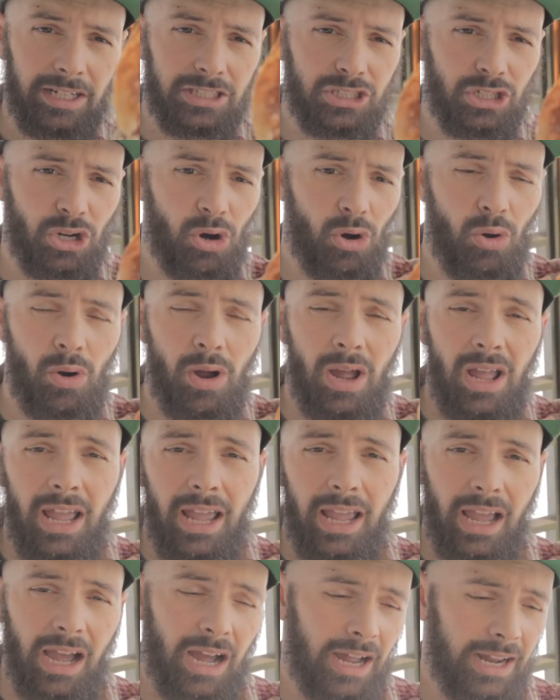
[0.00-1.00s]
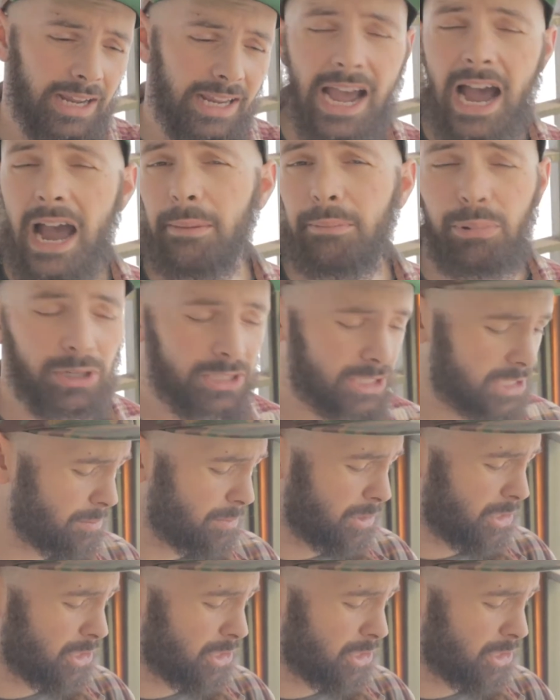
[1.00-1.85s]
So yeah, I put them in